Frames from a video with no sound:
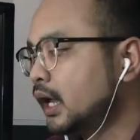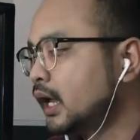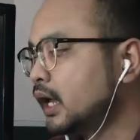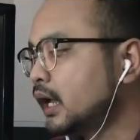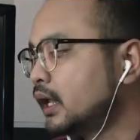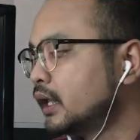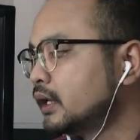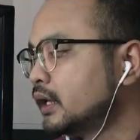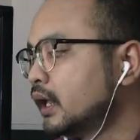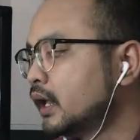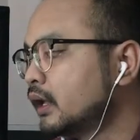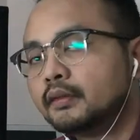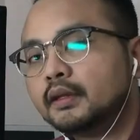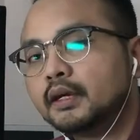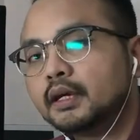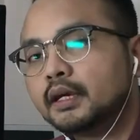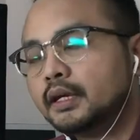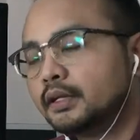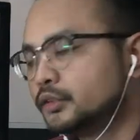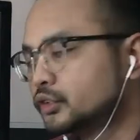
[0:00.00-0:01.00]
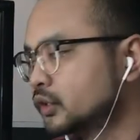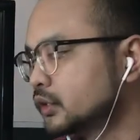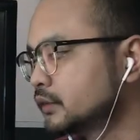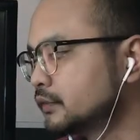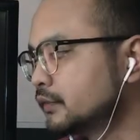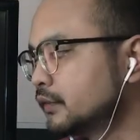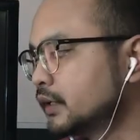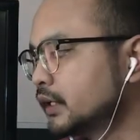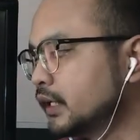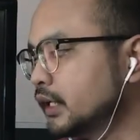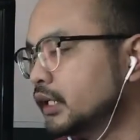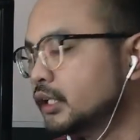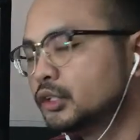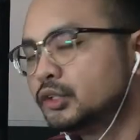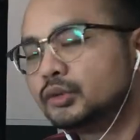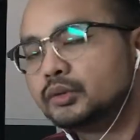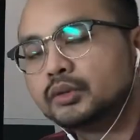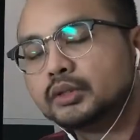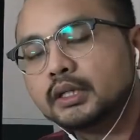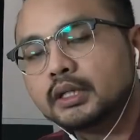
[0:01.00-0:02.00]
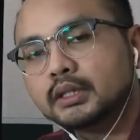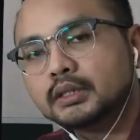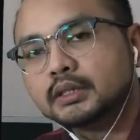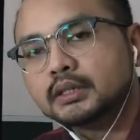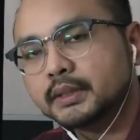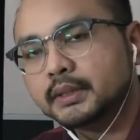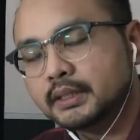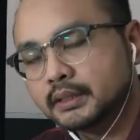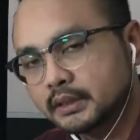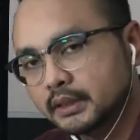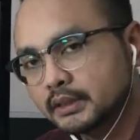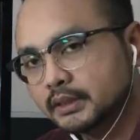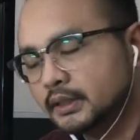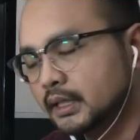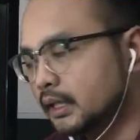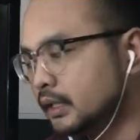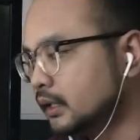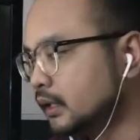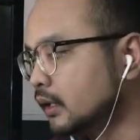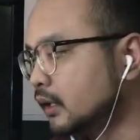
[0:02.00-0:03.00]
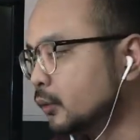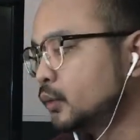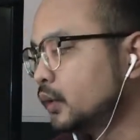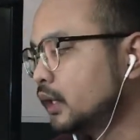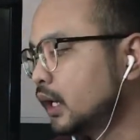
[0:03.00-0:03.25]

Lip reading: and the heat transferred into this piston cylinder